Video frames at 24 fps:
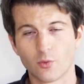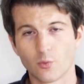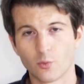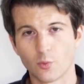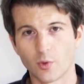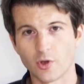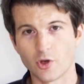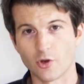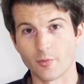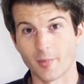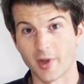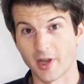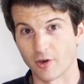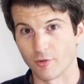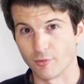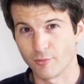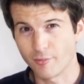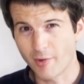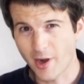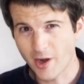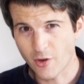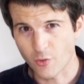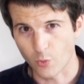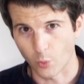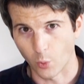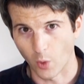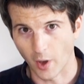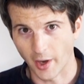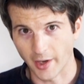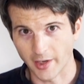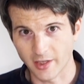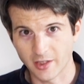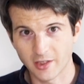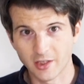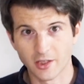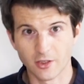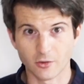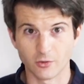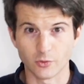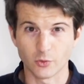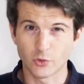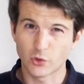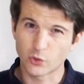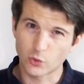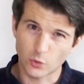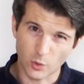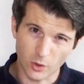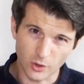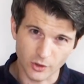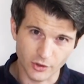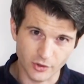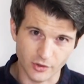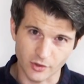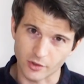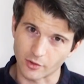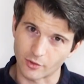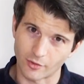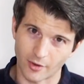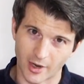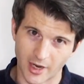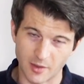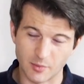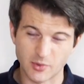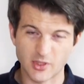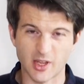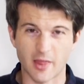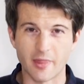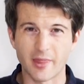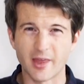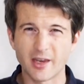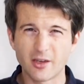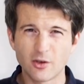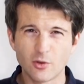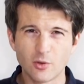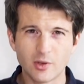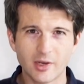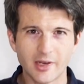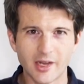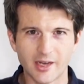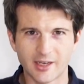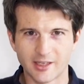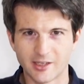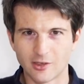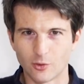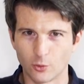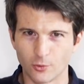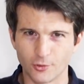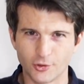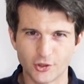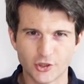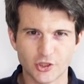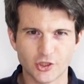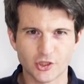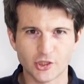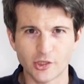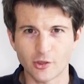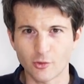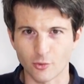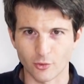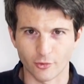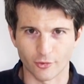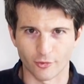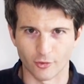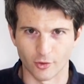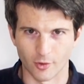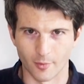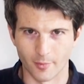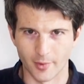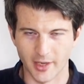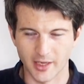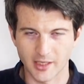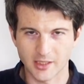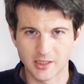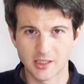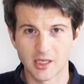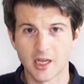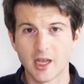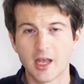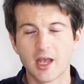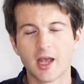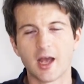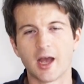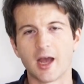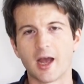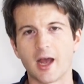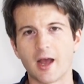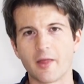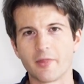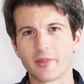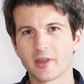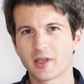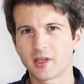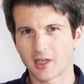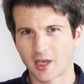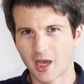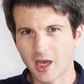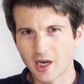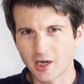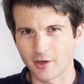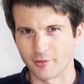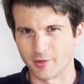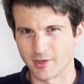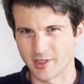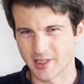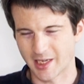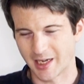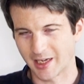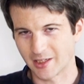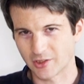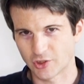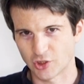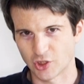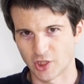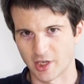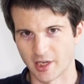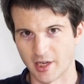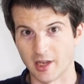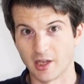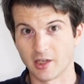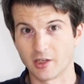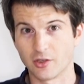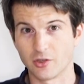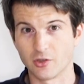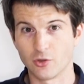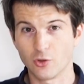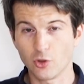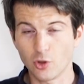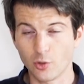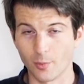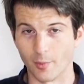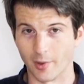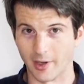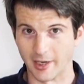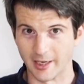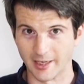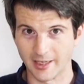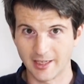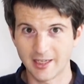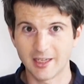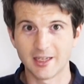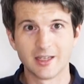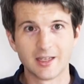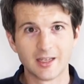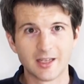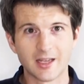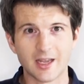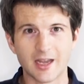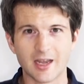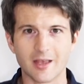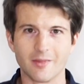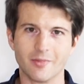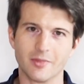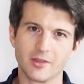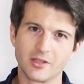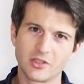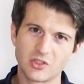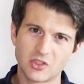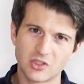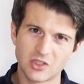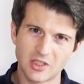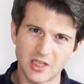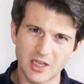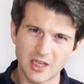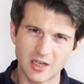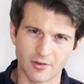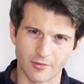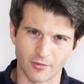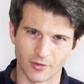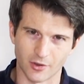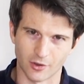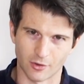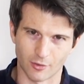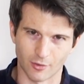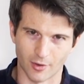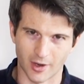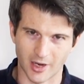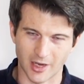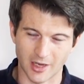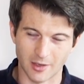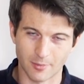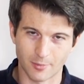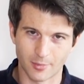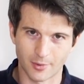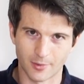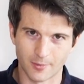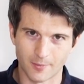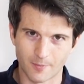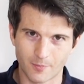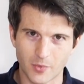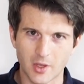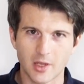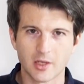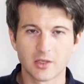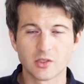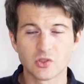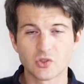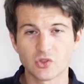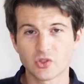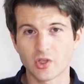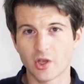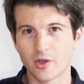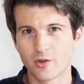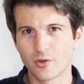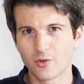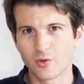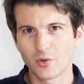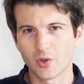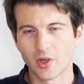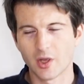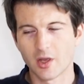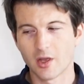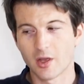When you make a red wine, you squash the grapes and then you let it all soak for a bit, and the colour is actually, normally, in the skin of the grape. So,